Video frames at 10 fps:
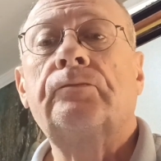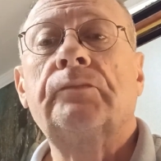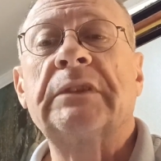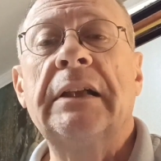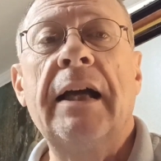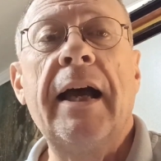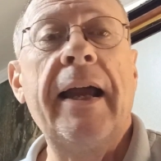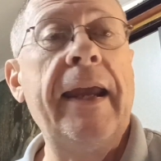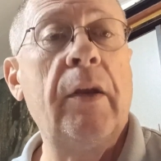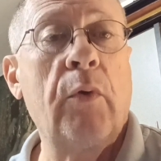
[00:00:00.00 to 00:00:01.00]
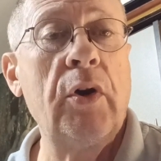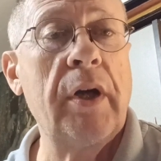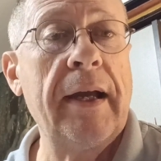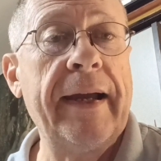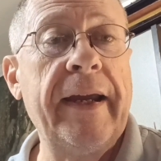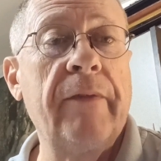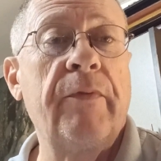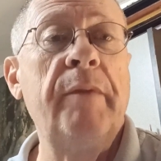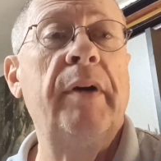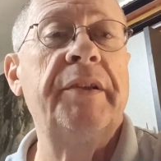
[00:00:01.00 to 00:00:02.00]
And at work, I get a
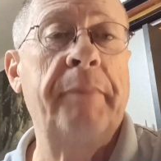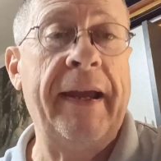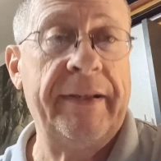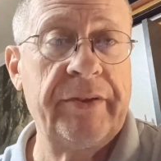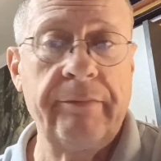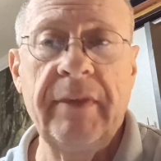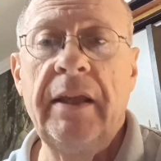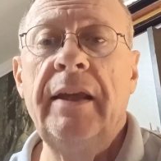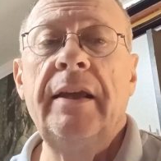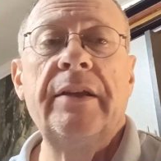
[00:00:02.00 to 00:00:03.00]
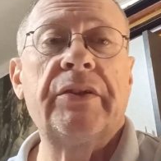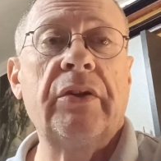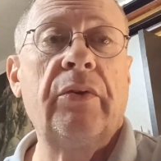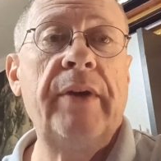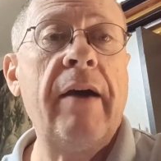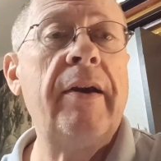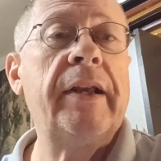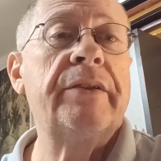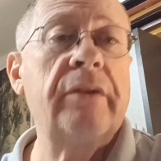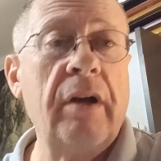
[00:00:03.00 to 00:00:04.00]
free bus pass. So now it
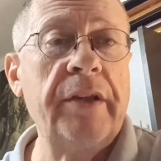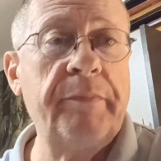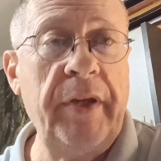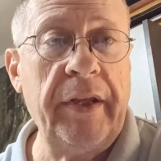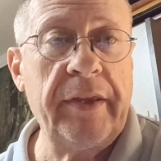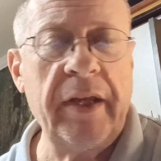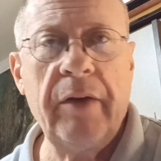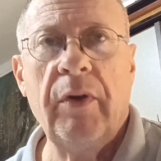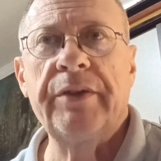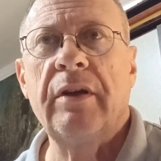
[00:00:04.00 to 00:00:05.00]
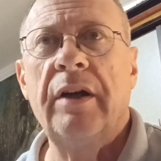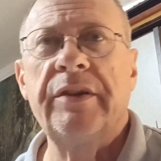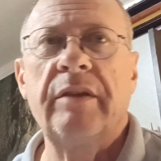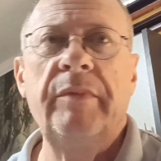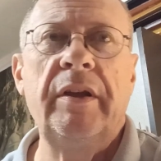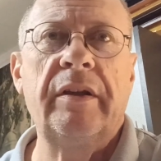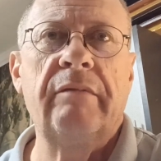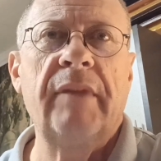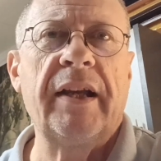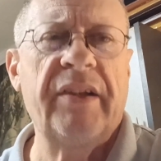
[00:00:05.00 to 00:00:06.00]
doesn't cost me anything. It was costing me
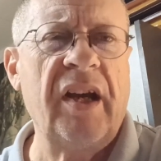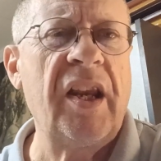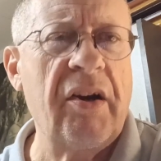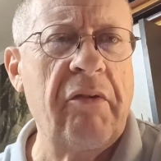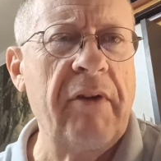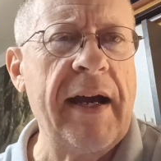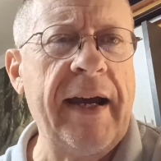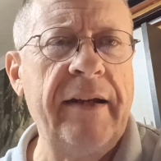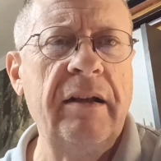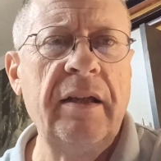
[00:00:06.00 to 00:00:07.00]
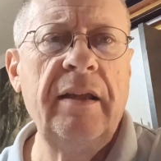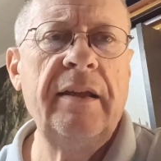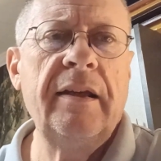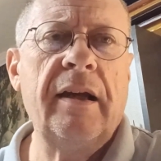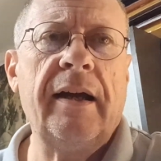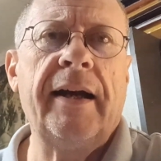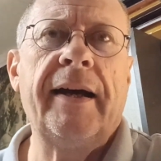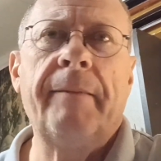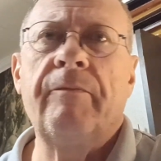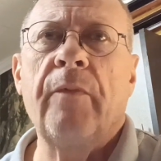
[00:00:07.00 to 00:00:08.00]
like $1 a ride
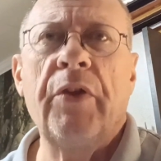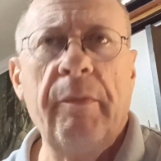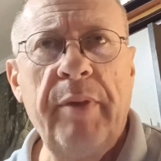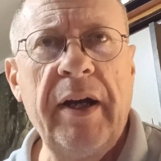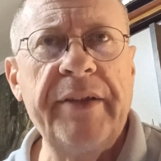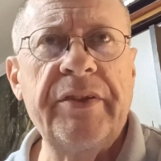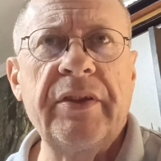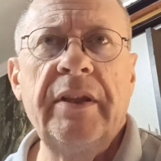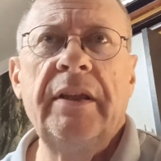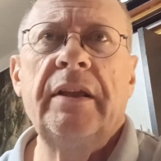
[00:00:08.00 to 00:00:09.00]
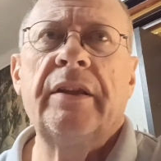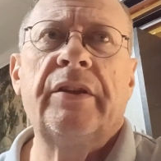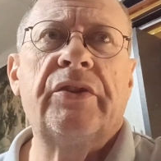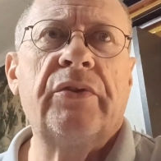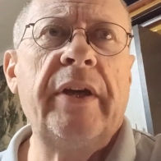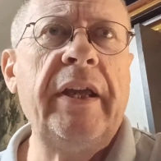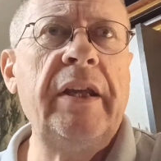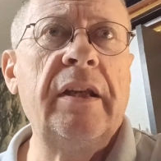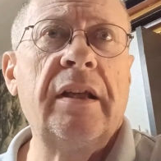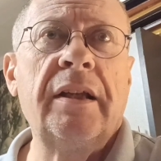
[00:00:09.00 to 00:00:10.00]
on the bus, the
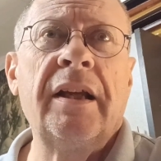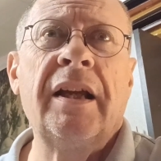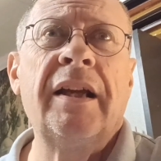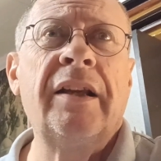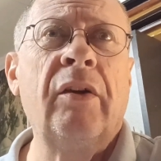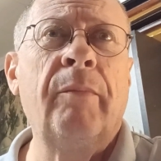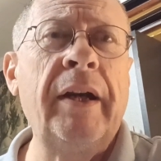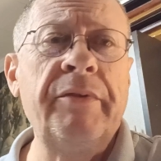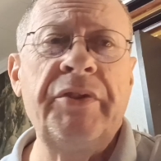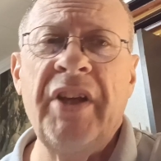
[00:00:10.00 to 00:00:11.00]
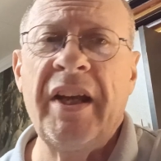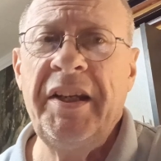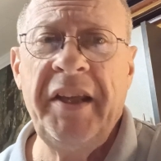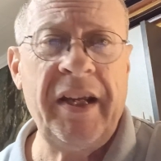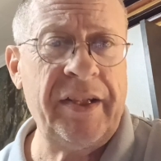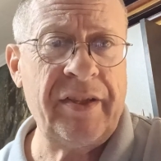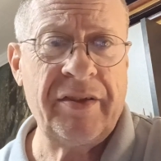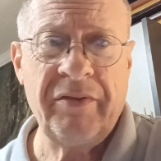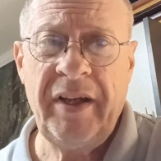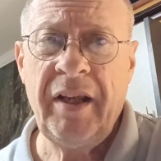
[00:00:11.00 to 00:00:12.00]
train. Nobody was checking tickets,
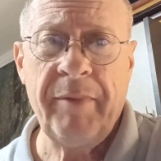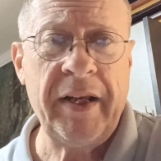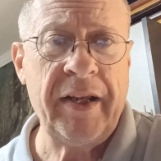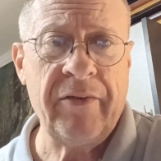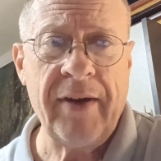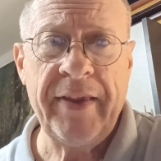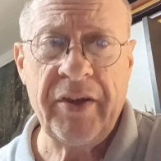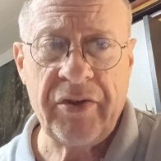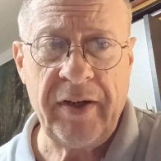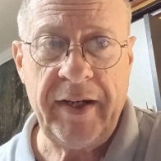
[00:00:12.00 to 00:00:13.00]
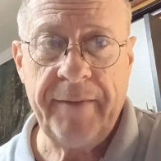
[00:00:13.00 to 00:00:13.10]
so anybody could ride the train